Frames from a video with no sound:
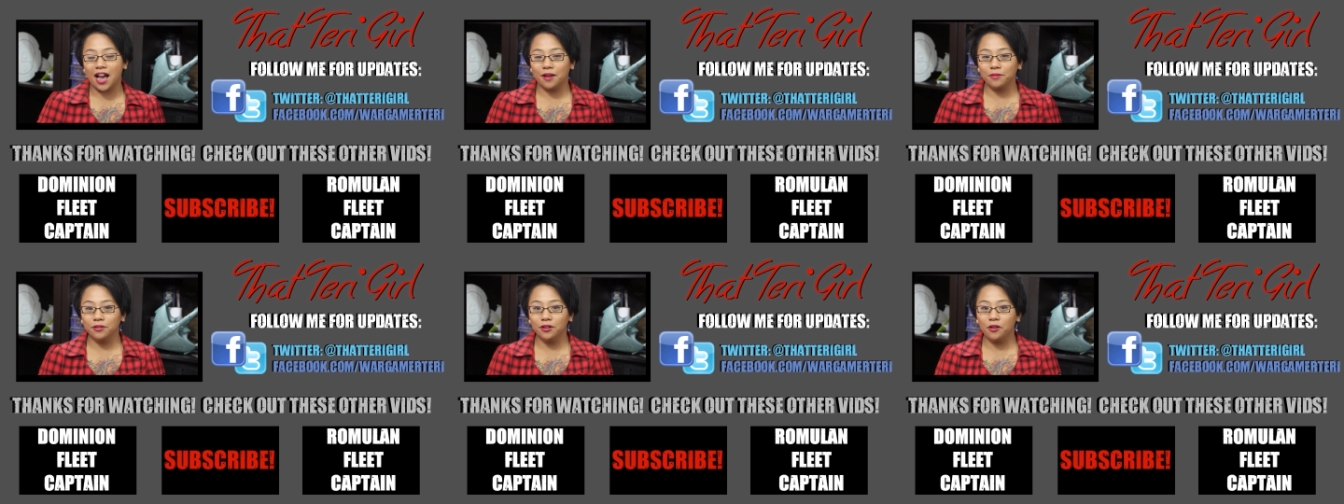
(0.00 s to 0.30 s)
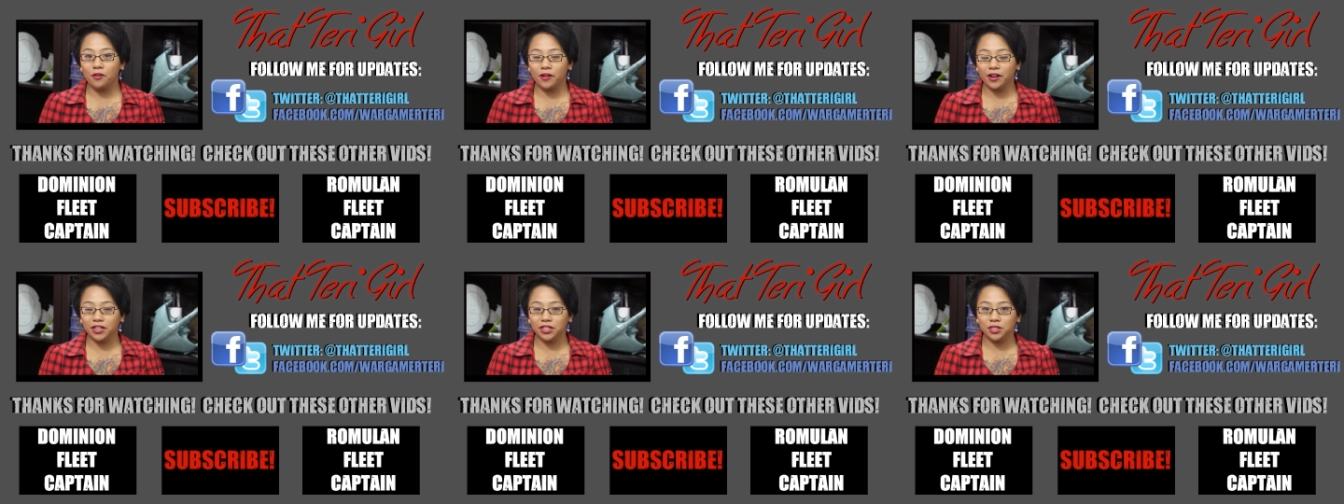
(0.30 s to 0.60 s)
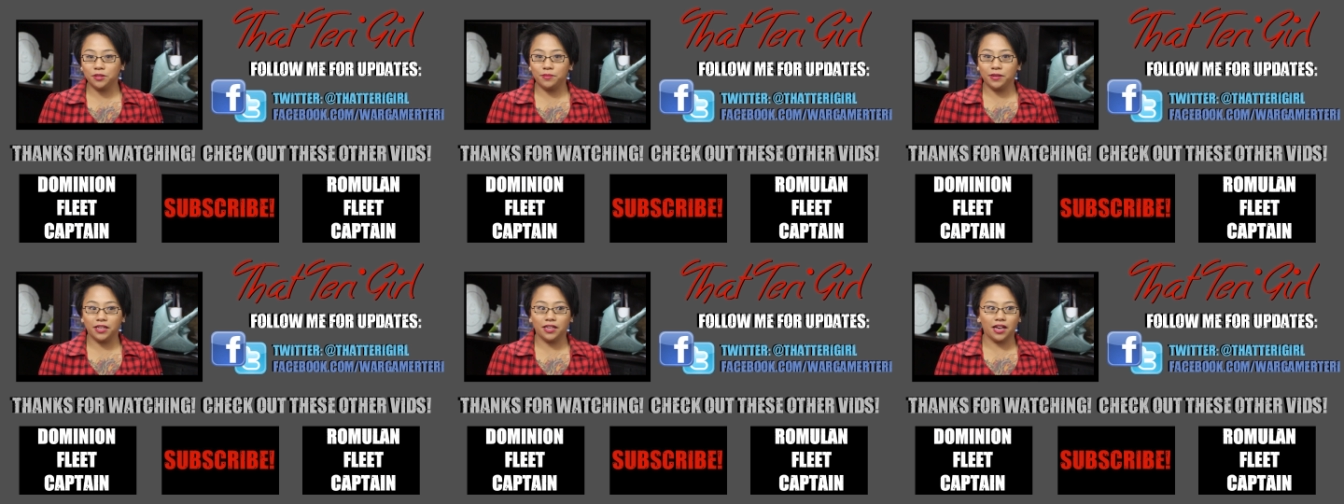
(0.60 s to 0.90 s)
I'm going
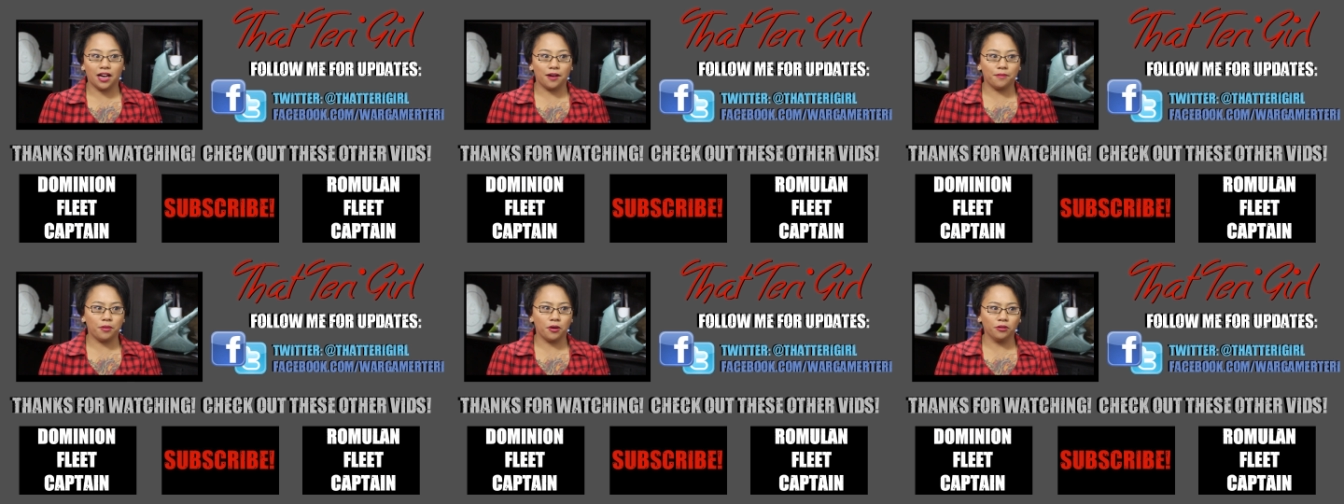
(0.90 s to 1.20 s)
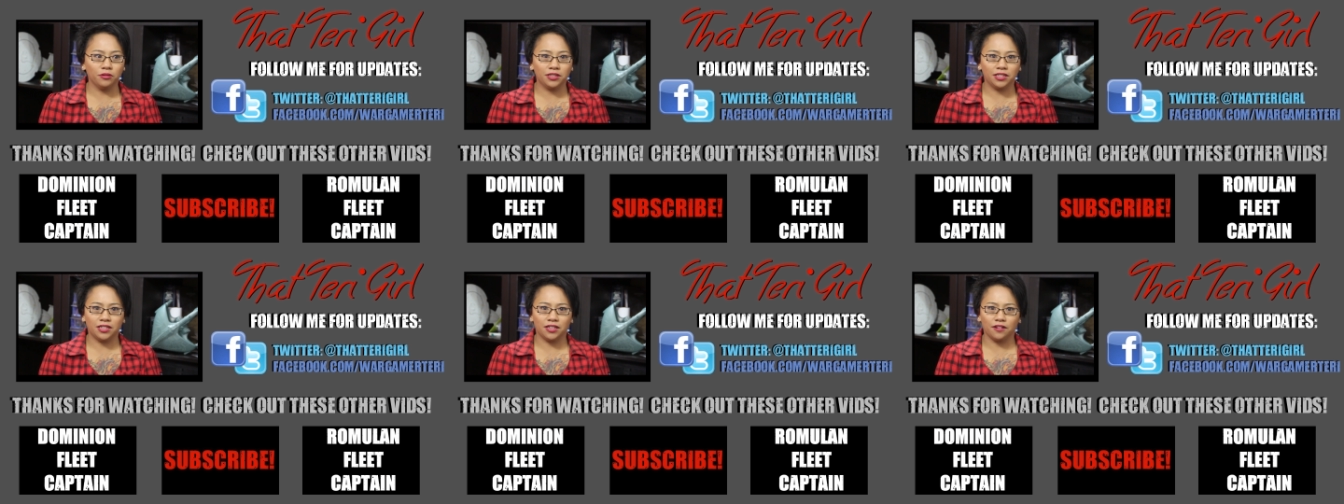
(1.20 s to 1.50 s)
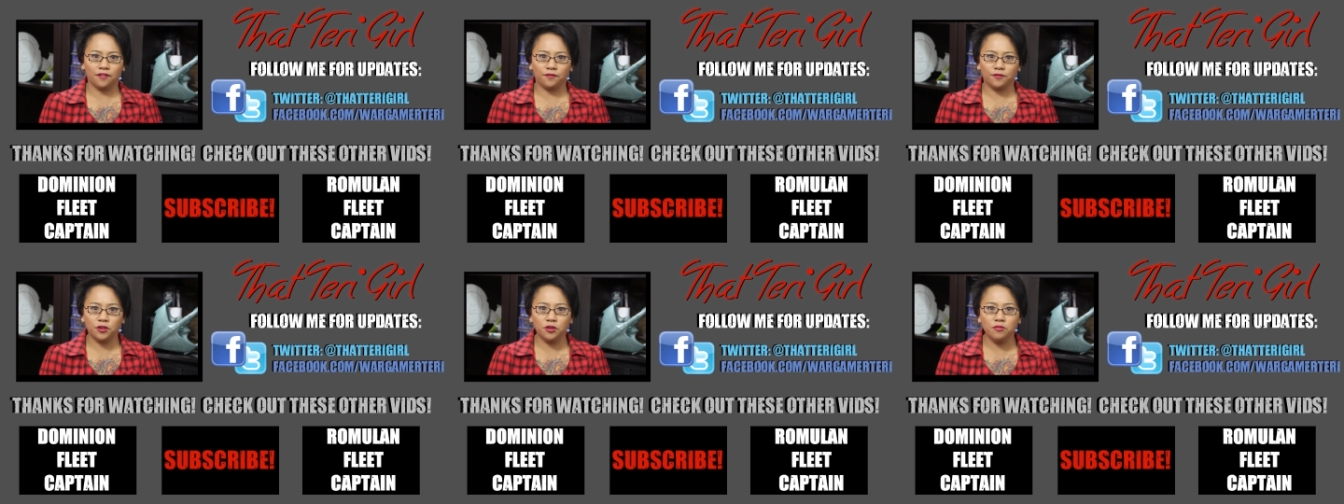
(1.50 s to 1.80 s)
to be
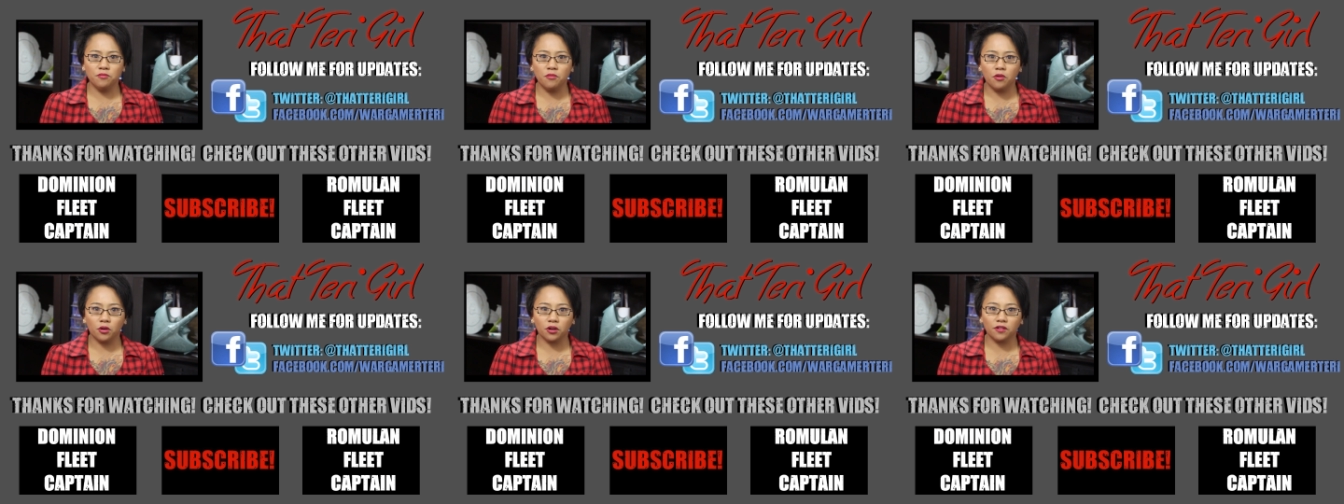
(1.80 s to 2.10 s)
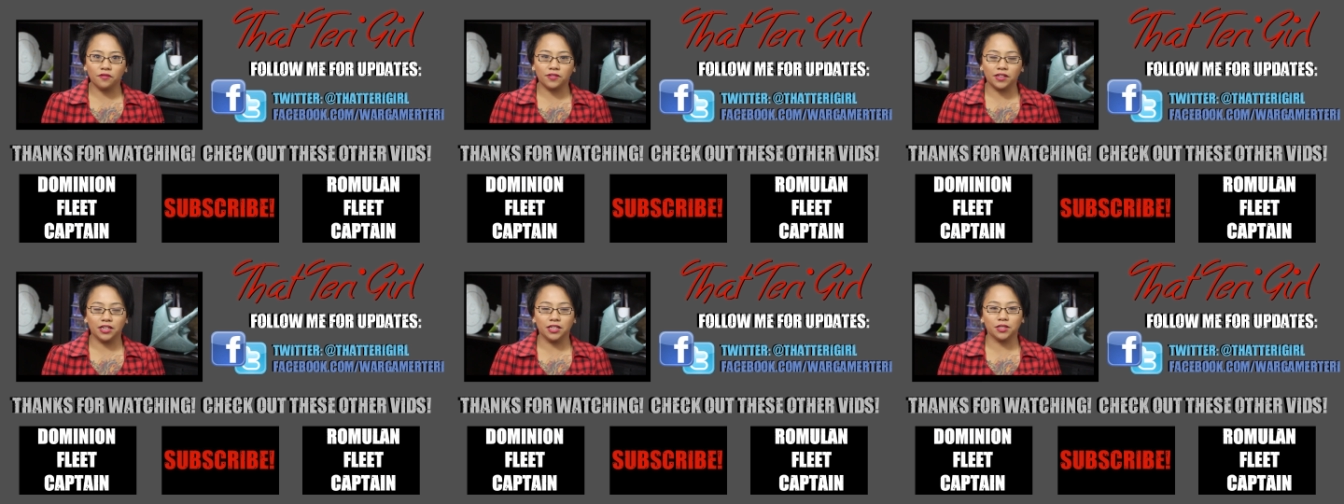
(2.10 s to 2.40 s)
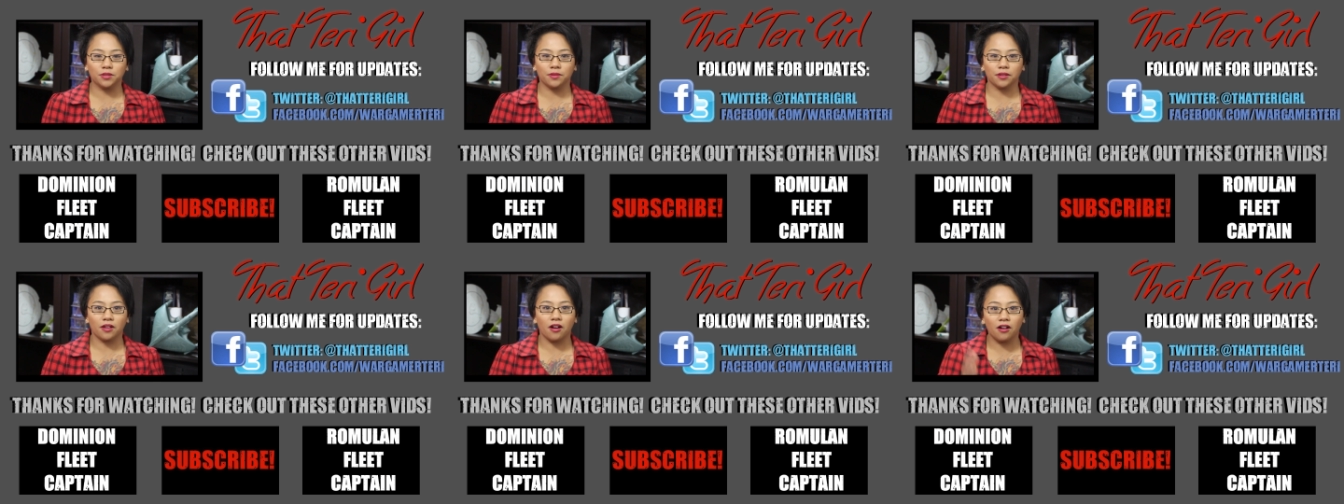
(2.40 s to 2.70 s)
posting a few more of
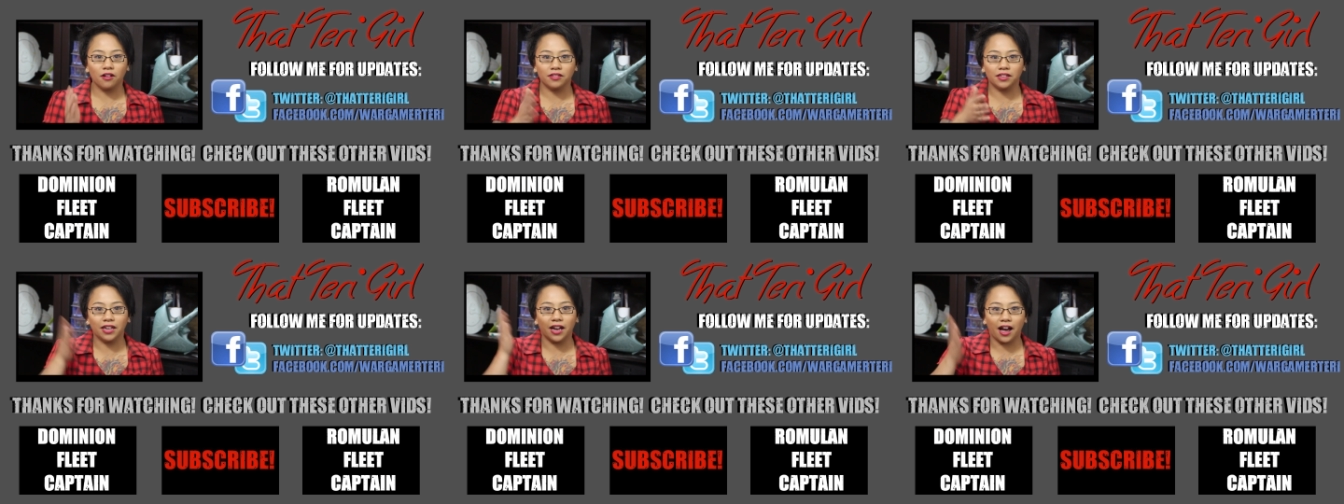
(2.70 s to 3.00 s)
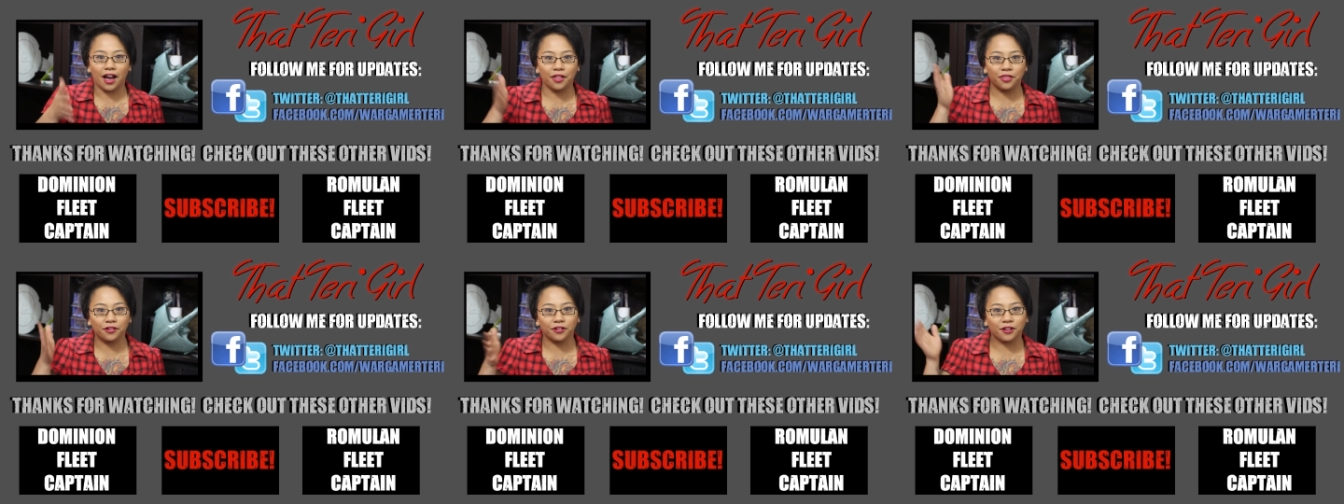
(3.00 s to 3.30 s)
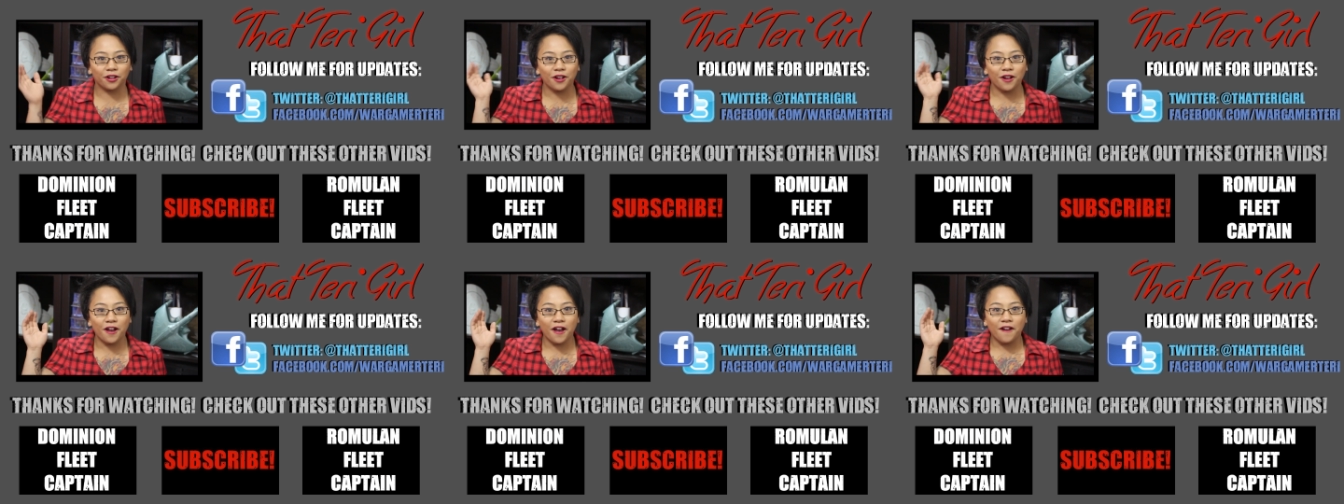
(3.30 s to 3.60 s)
these with all the
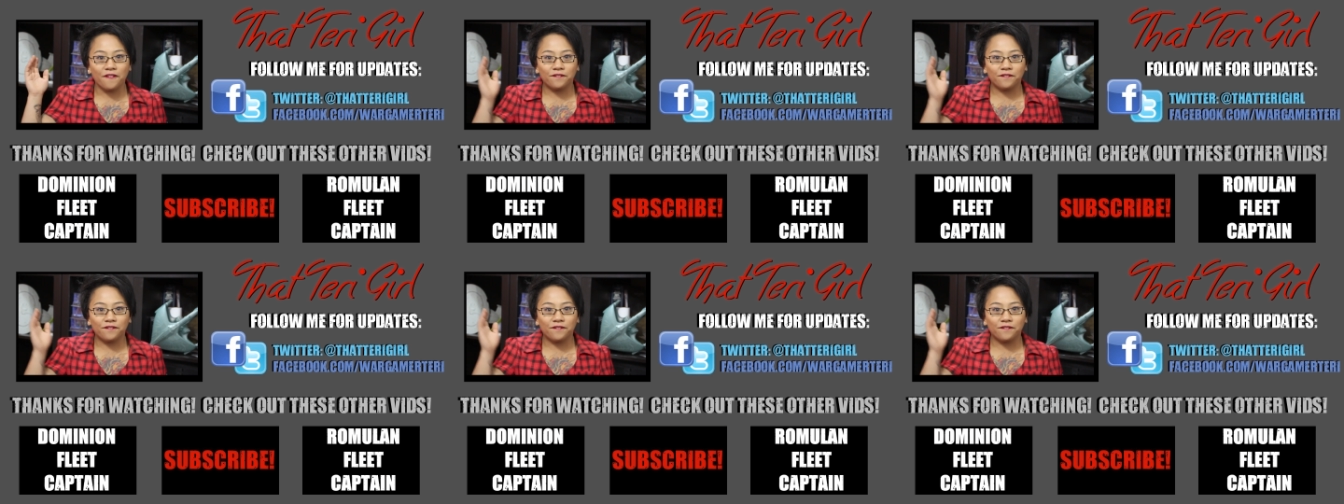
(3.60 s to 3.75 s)
other